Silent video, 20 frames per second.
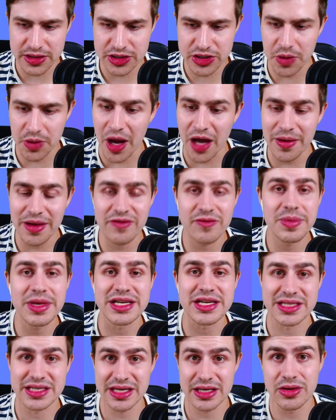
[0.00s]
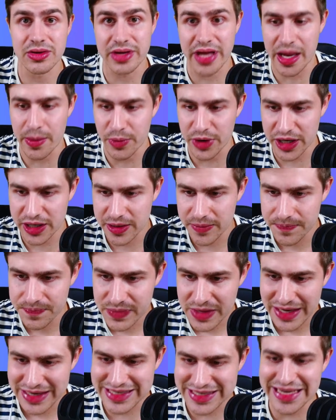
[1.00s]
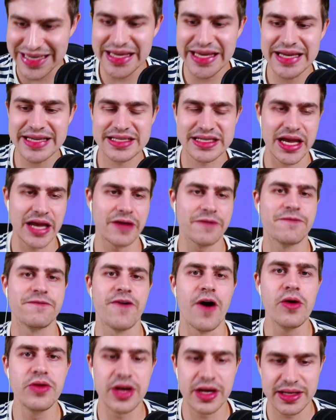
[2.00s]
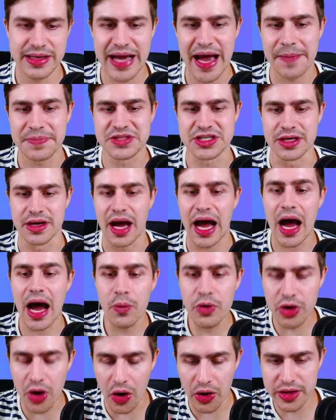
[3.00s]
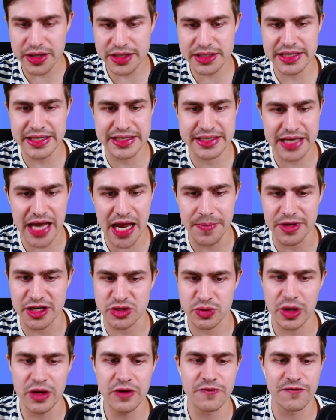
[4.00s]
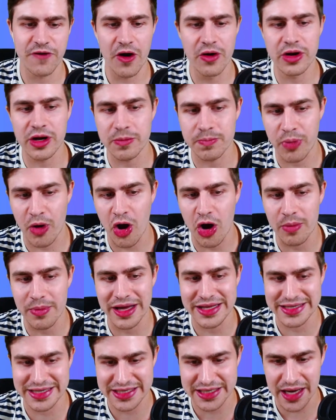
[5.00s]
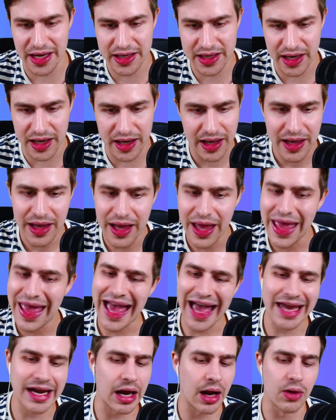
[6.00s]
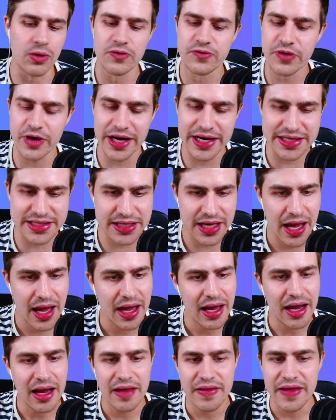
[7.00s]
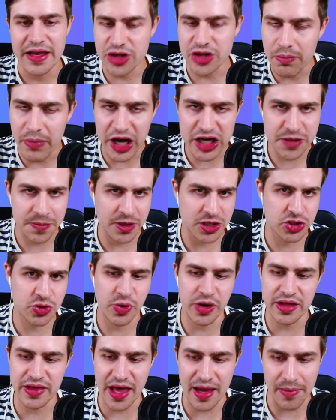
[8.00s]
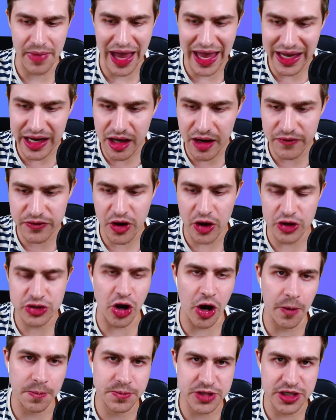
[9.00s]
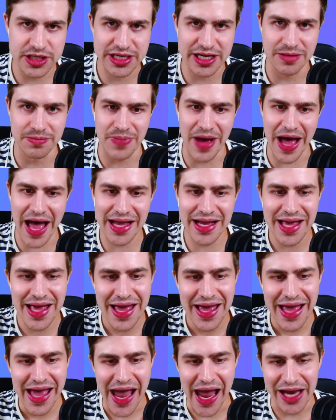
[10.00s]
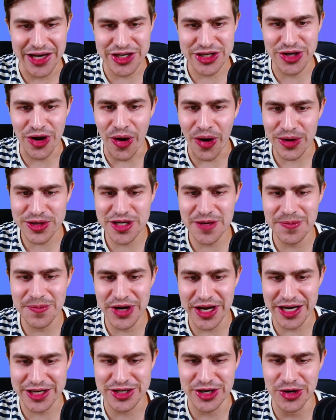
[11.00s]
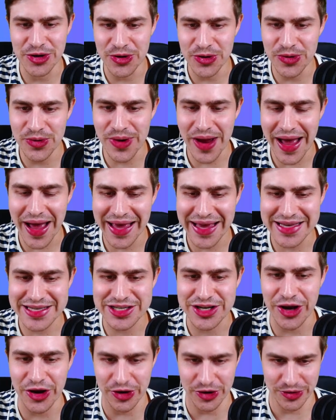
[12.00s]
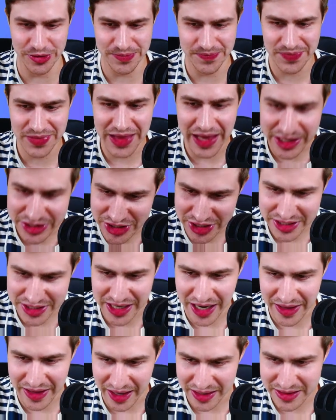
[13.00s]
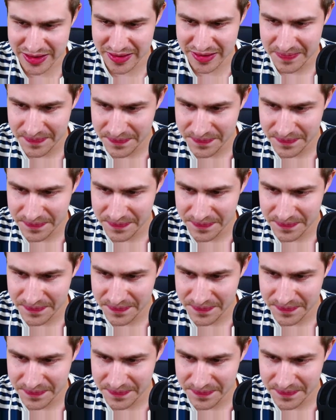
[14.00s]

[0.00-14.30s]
So it might even be a single game week. Zingy is saying Foden captain. I would honestly say between Foden, Palmer, and Saka and Alvarez, there's not much between them. Any of those options can bang. It's just hard to predict who is going to. Let's just say that.